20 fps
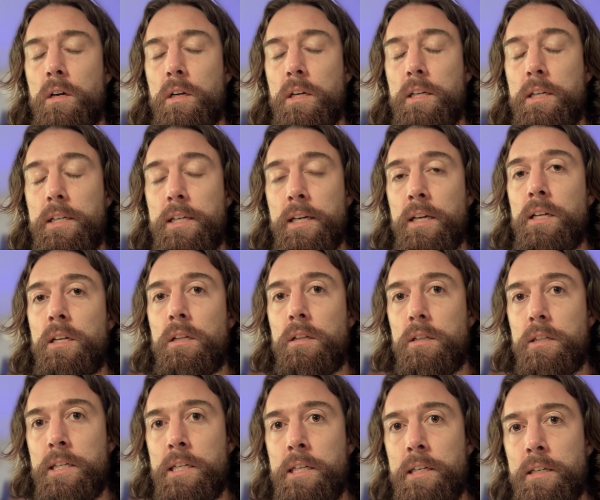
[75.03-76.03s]
get
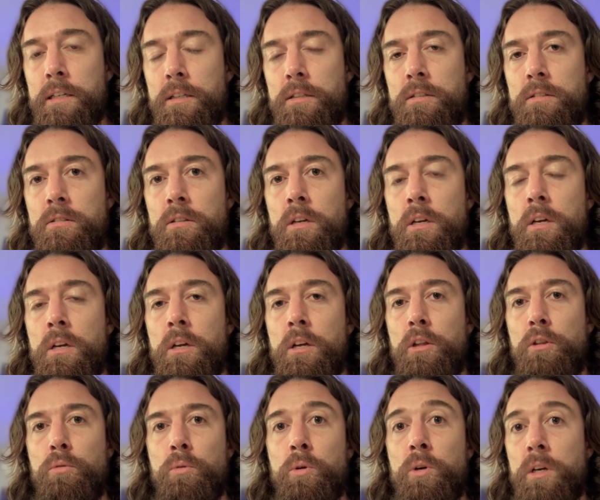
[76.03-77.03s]
leads
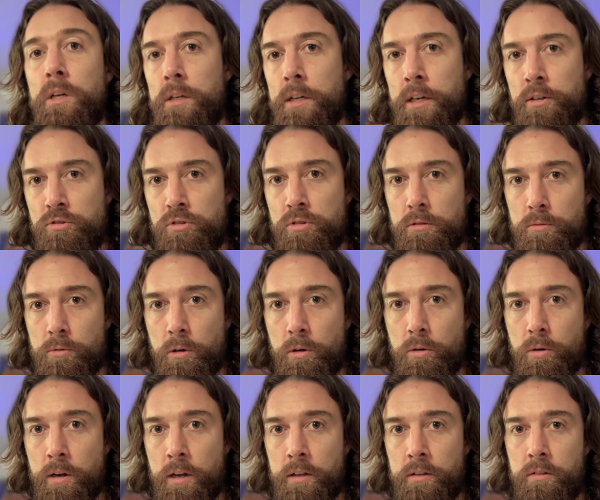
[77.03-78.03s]
through connection
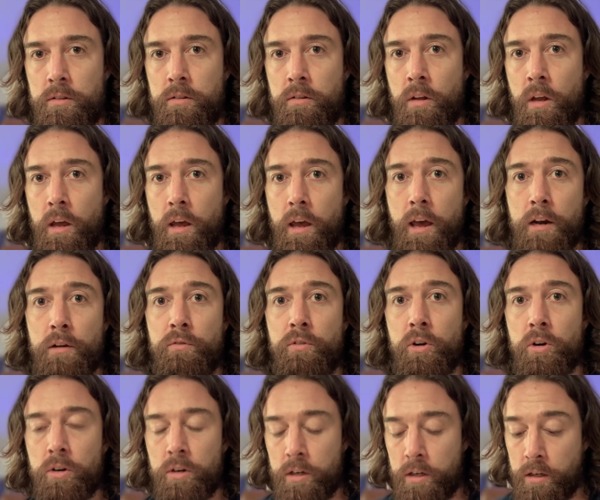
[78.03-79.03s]
requests at a
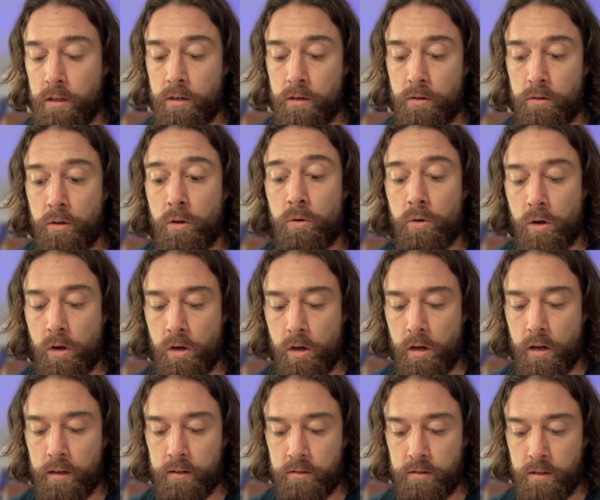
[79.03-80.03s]
very low
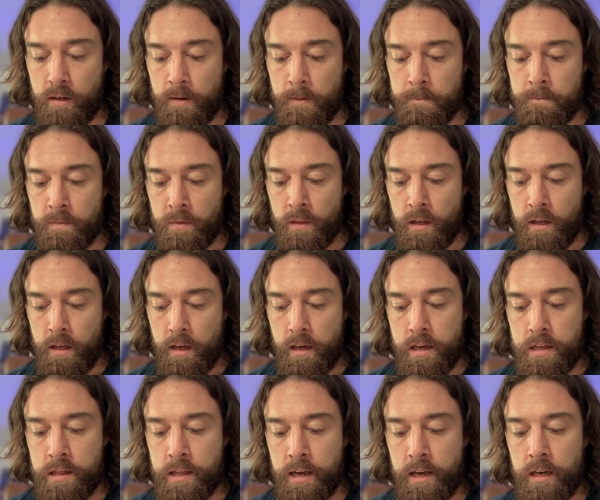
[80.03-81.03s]
cost.
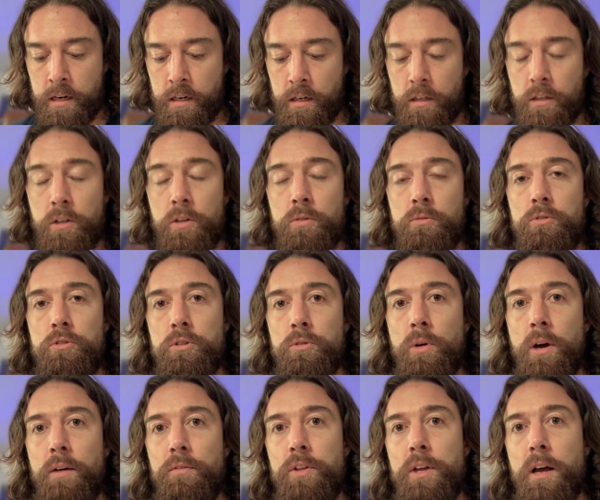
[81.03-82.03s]
And then you do
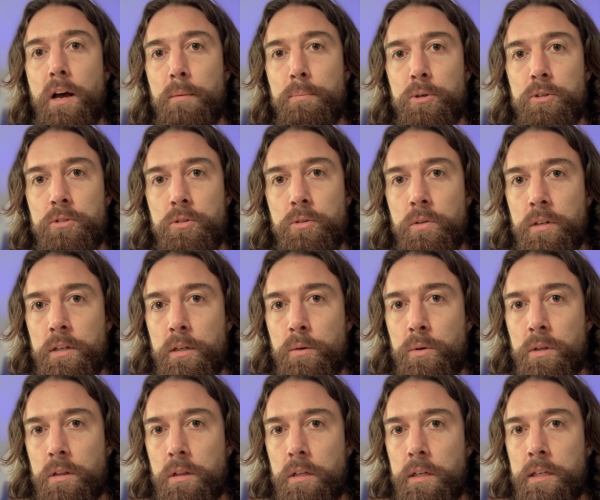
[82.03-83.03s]
have the opportunity
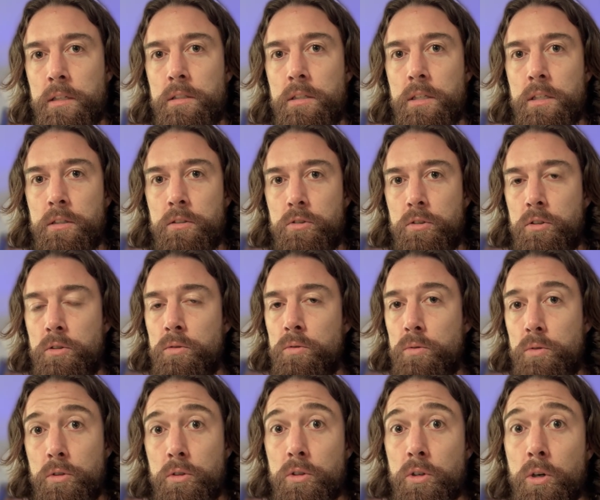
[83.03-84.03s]
with LinkedIn to
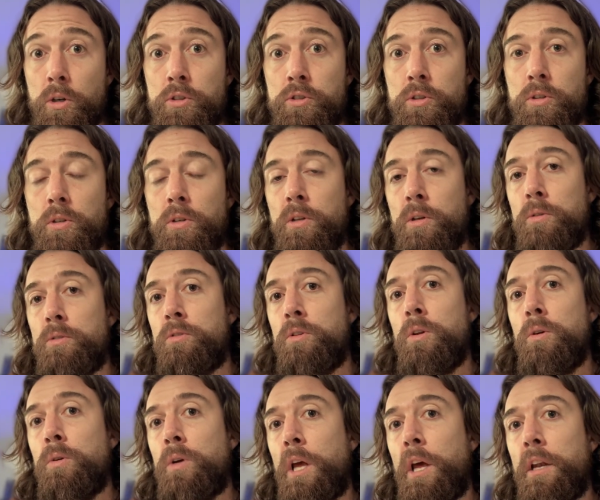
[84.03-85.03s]
nurture those
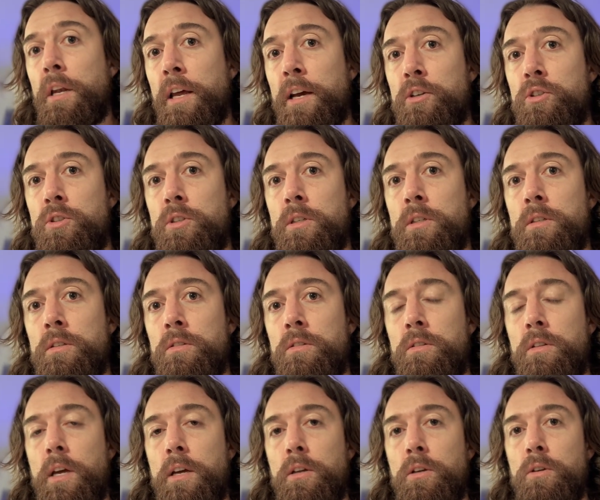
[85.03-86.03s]
new connections
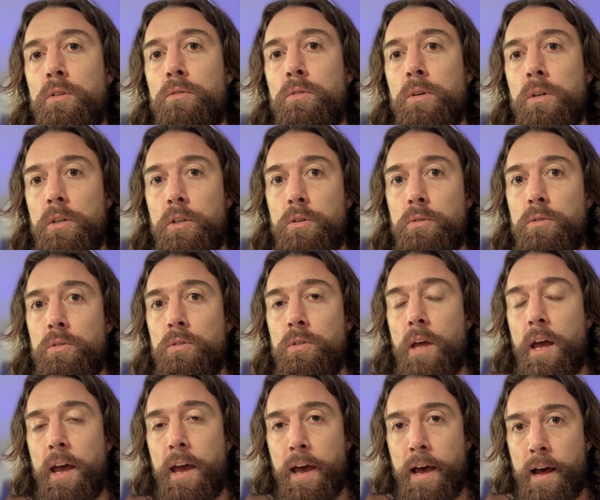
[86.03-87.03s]
that you
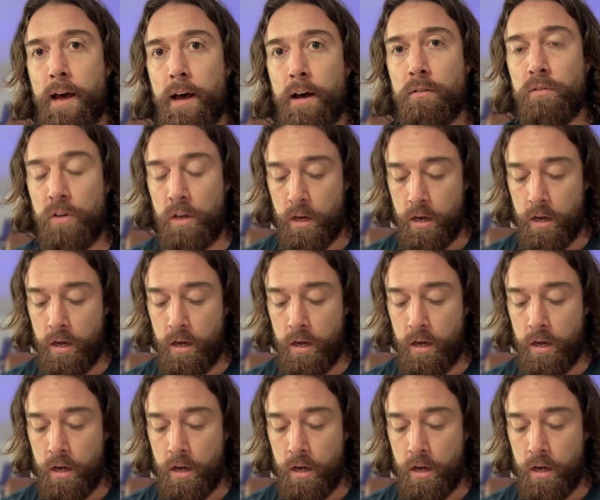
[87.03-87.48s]
have